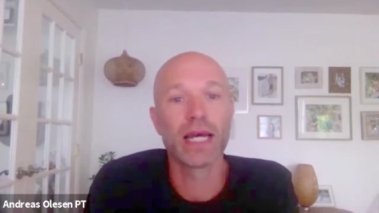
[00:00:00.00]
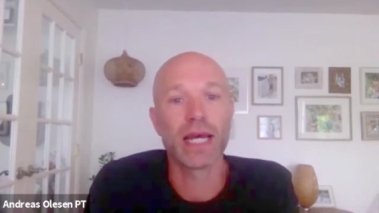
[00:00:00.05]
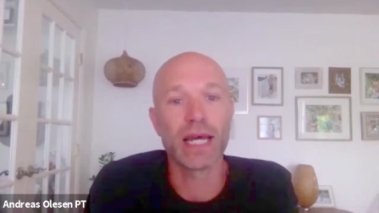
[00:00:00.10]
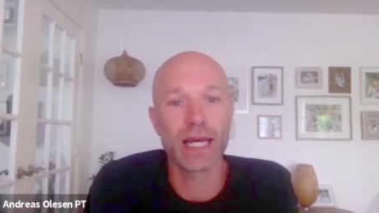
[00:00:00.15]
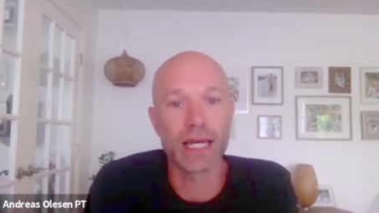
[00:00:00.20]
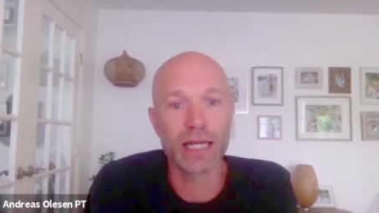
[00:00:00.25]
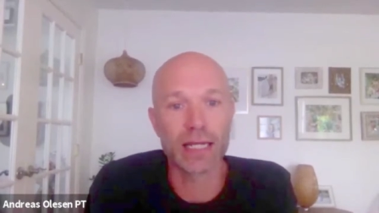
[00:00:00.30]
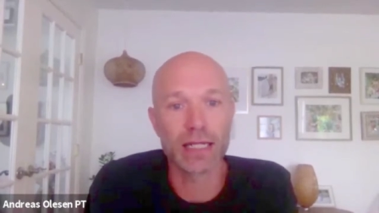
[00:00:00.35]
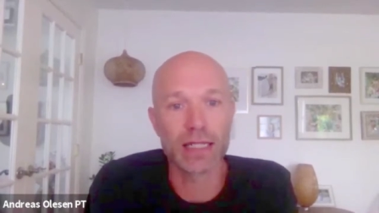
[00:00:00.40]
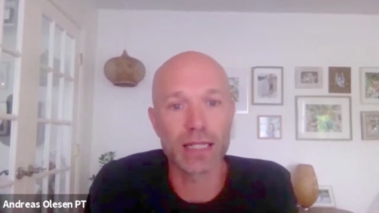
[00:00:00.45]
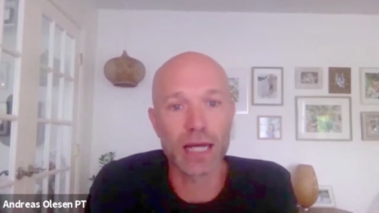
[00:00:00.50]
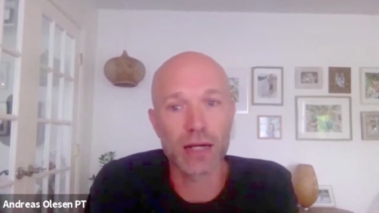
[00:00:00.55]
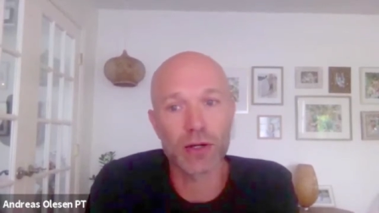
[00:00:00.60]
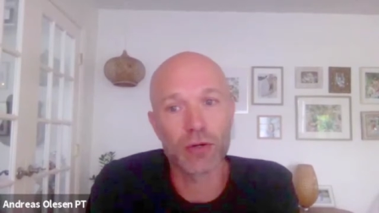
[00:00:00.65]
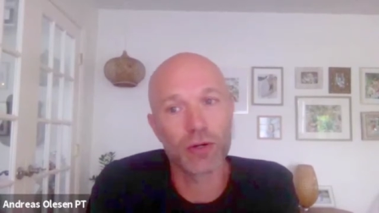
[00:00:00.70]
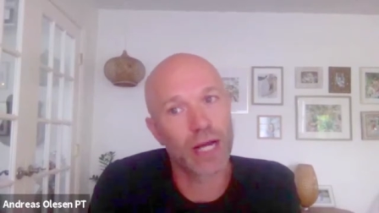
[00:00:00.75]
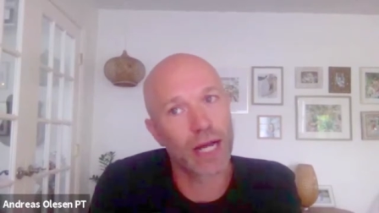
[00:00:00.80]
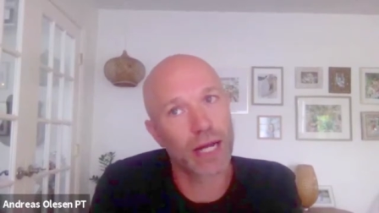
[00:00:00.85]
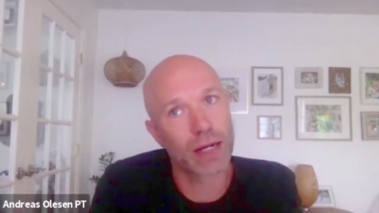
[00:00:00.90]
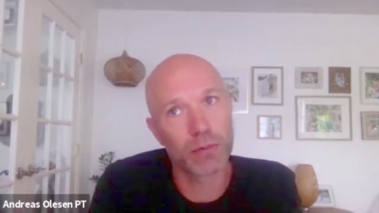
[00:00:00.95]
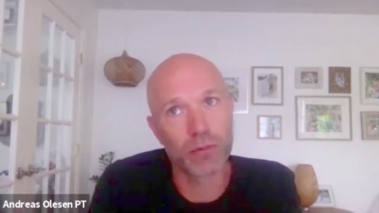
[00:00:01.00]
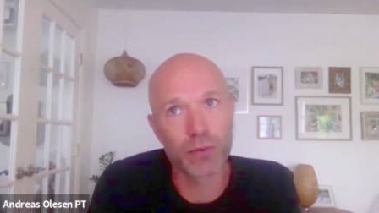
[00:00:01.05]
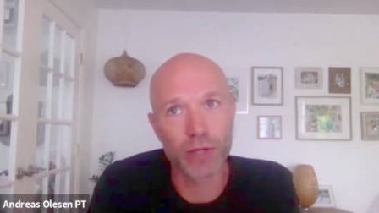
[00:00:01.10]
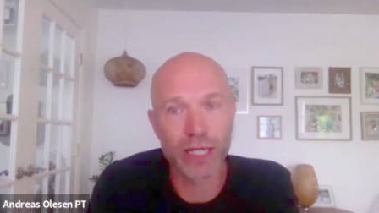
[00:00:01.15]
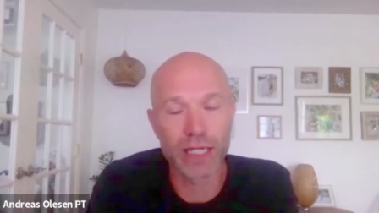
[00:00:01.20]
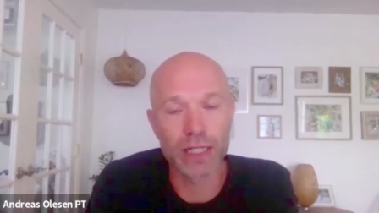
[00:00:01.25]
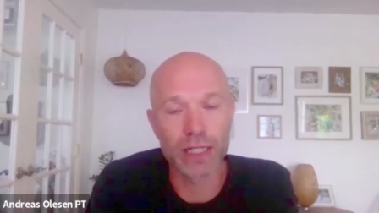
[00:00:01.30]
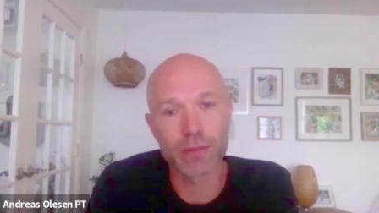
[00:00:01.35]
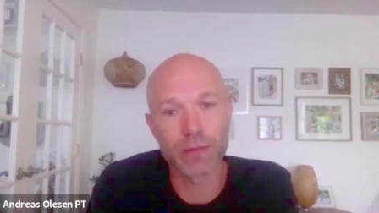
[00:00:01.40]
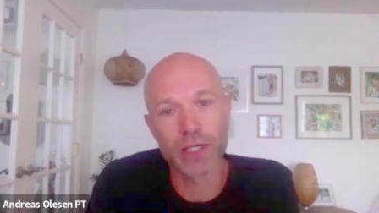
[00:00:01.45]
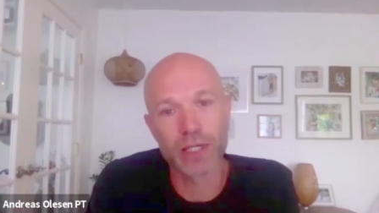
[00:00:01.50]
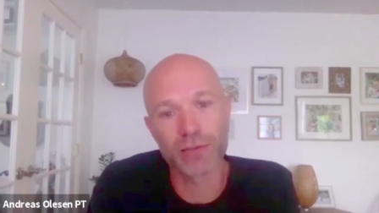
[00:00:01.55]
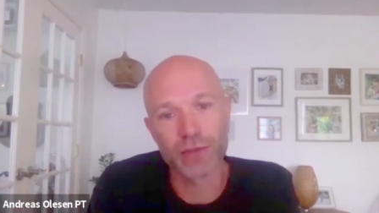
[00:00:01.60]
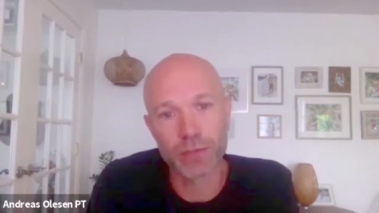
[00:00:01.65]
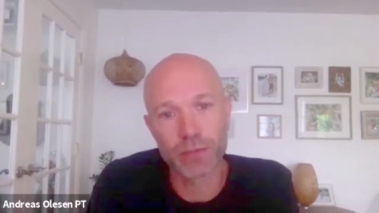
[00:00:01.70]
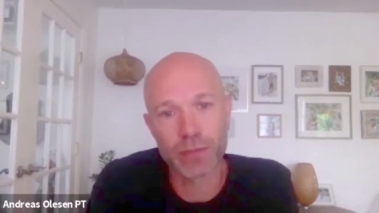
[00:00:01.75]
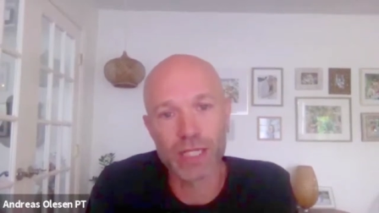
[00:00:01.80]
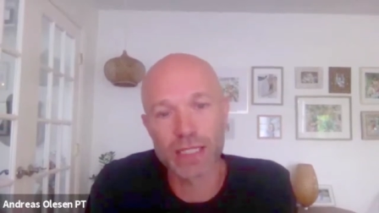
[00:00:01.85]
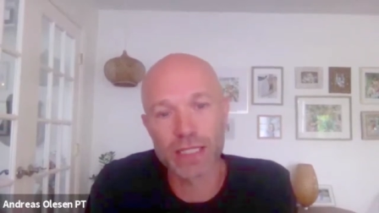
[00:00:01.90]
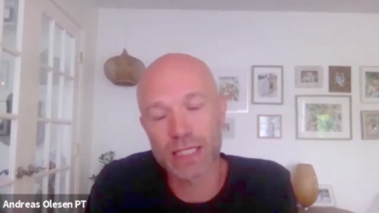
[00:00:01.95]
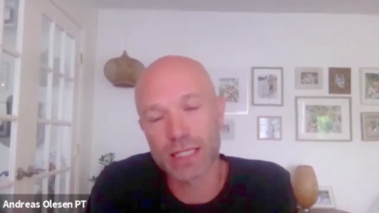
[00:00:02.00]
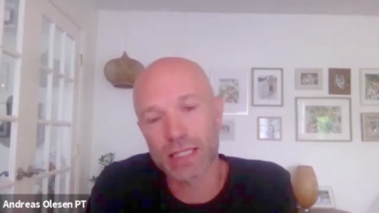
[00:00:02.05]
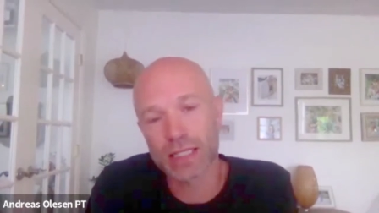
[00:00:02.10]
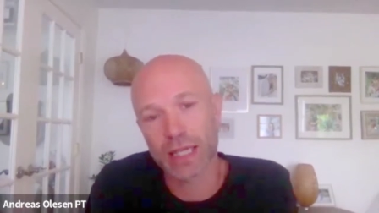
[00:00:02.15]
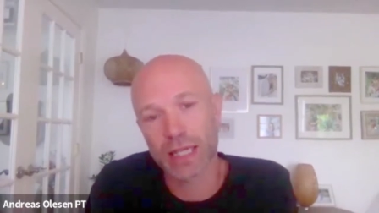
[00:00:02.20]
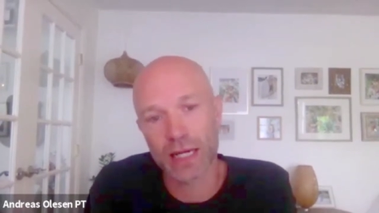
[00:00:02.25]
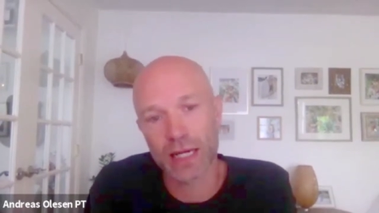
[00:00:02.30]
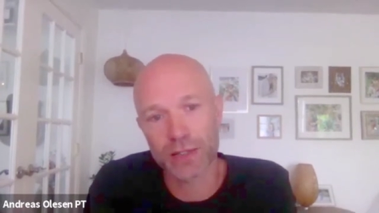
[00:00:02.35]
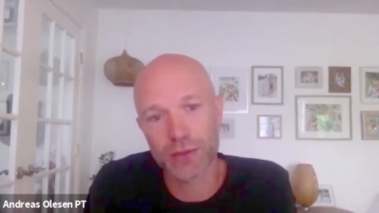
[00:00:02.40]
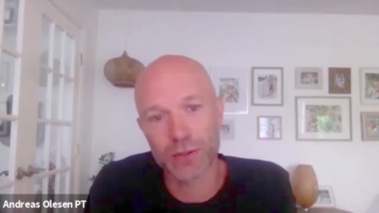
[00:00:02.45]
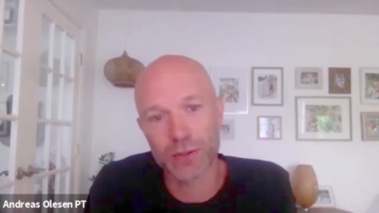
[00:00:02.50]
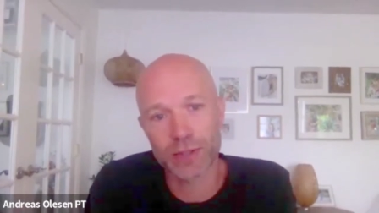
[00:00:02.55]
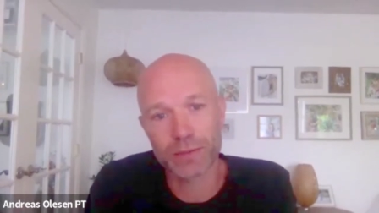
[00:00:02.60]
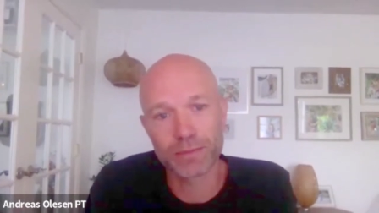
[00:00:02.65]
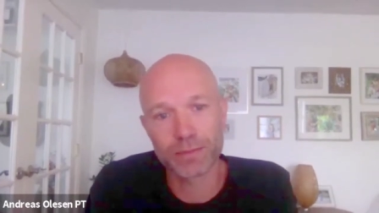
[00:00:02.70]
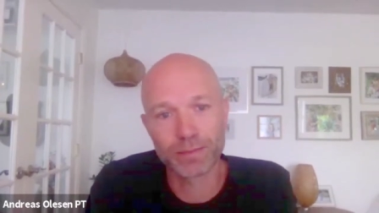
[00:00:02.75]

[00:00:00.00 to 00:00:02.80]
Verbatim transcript: and I could kind of bring a little bit of the PT side to it.